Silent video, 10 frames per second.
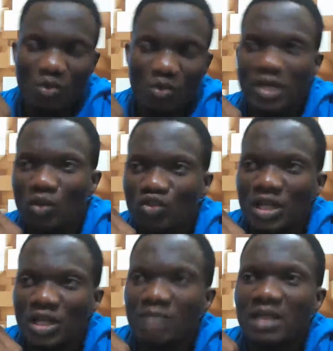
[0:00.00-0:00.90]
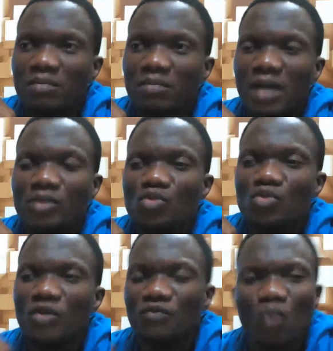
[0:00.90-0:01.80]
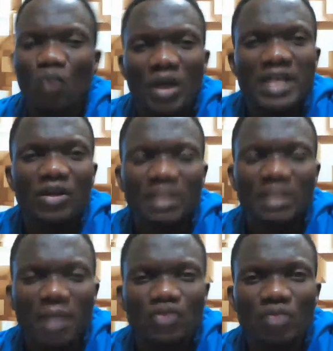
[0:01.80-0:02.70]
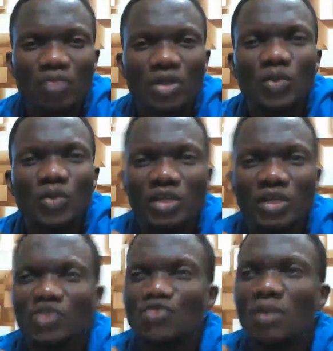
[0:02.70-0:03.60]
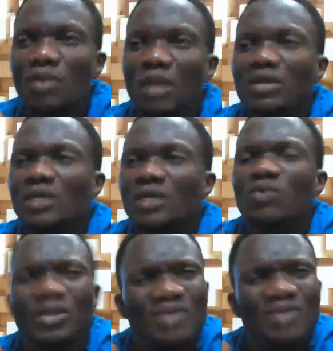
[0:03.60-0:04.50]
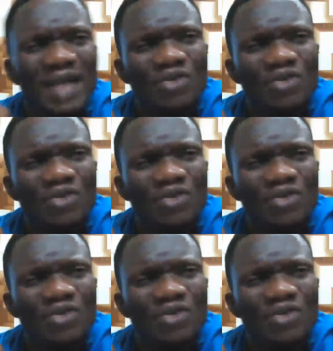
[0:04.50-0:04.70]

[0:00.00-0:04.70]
When he was talking about the parable of worry not about tomorrow, he was talking to you about when you die.